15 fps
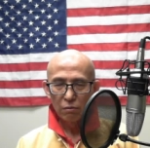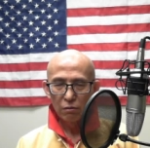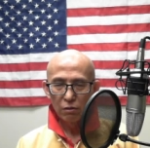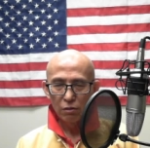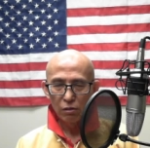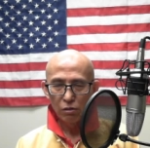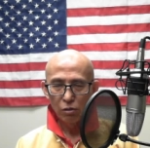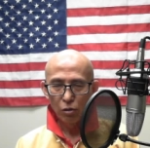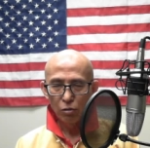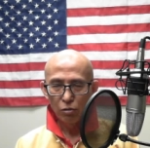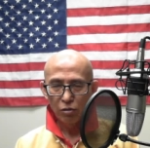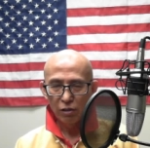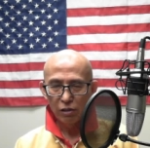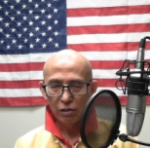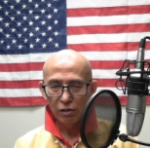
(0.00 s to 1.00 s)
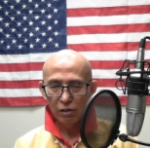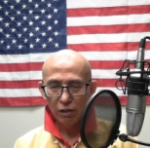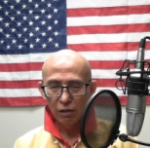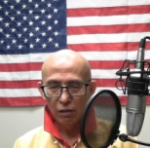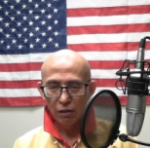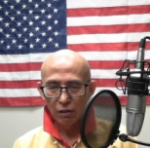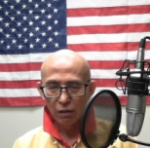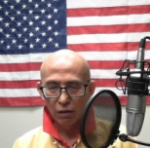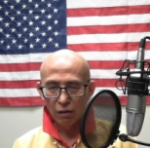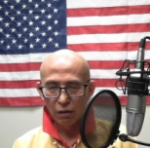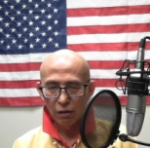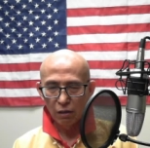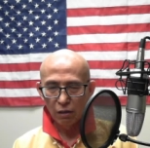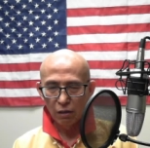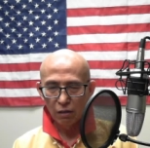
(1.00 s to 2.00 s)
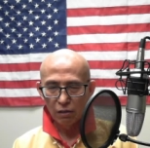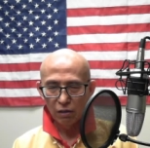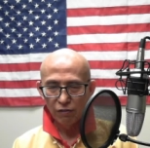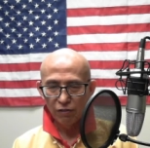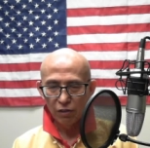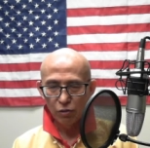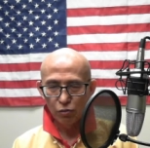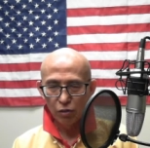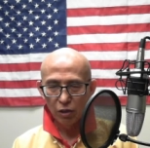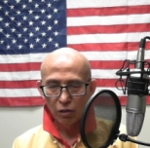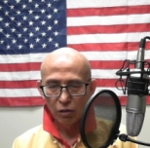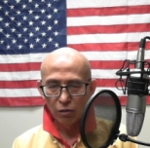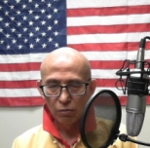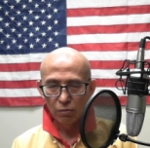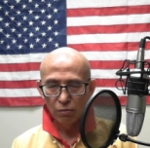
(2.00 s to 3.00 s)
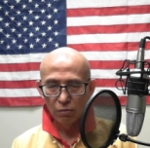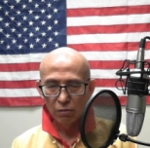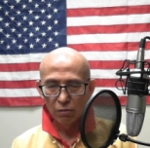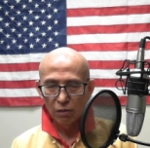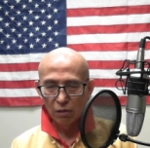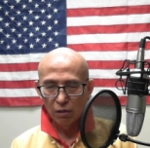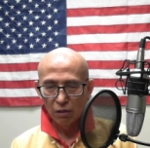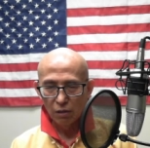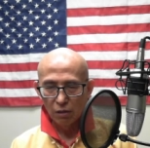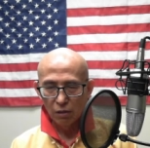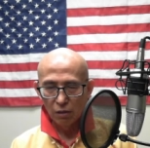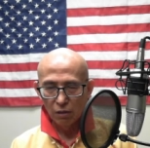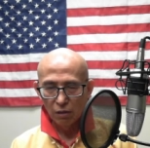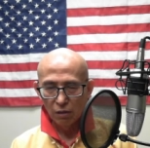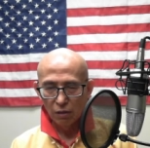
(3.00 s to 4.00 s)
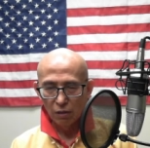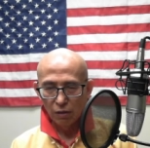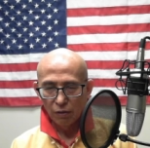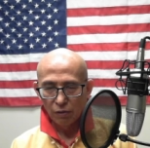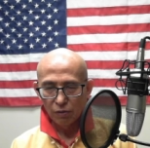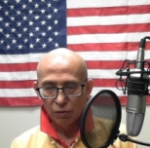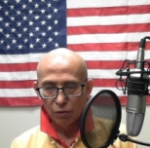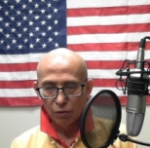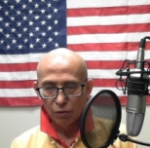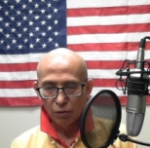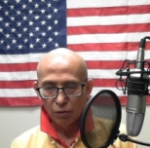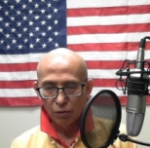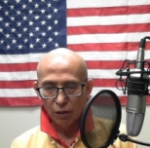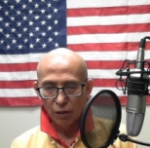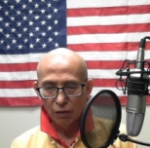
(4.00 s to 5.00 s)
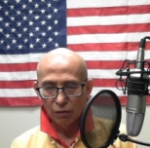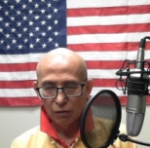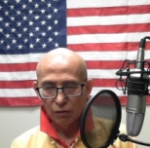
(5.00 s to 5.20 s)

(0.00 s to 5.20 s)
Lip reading: You totally see a different realm of the world.